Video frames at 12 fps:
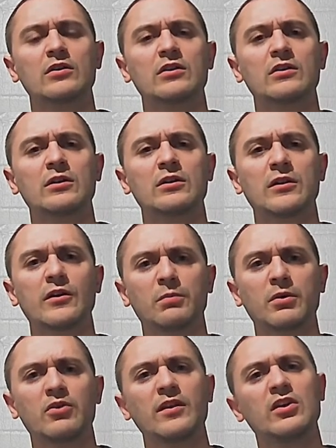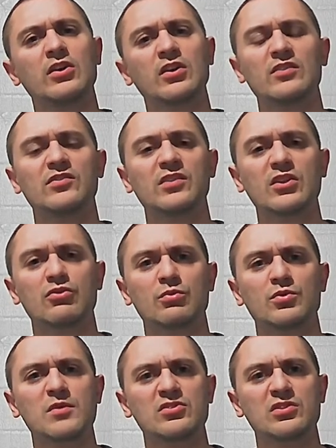clear beer that you can see through,
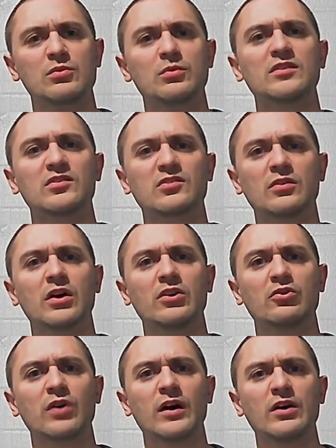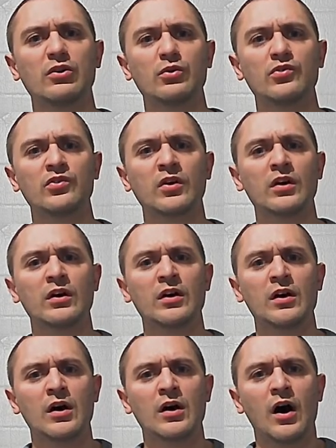especially with these lighter ales.
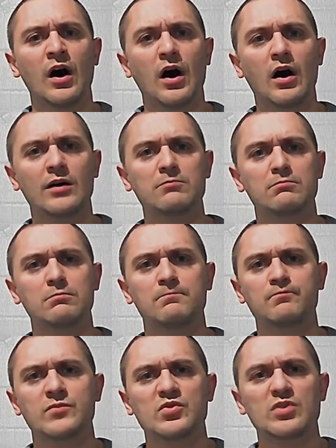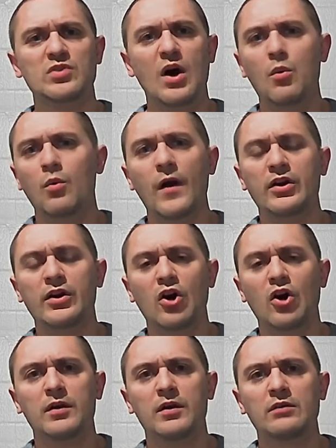So now we're ready to
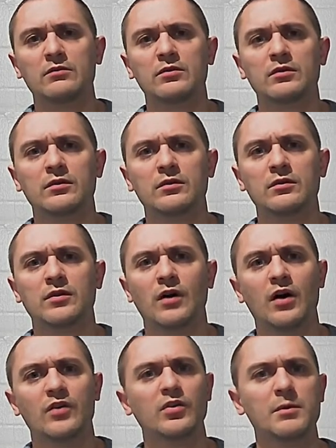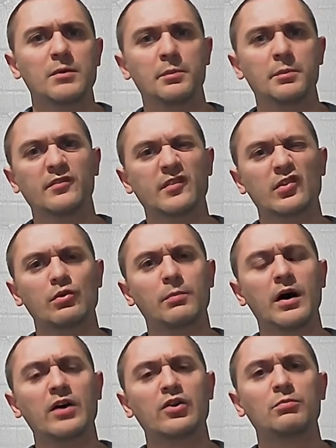carbonate. Some people prefer a bottle,
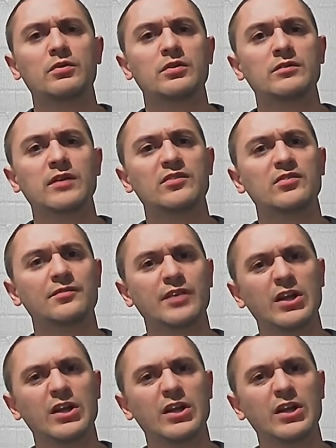but as of late I've been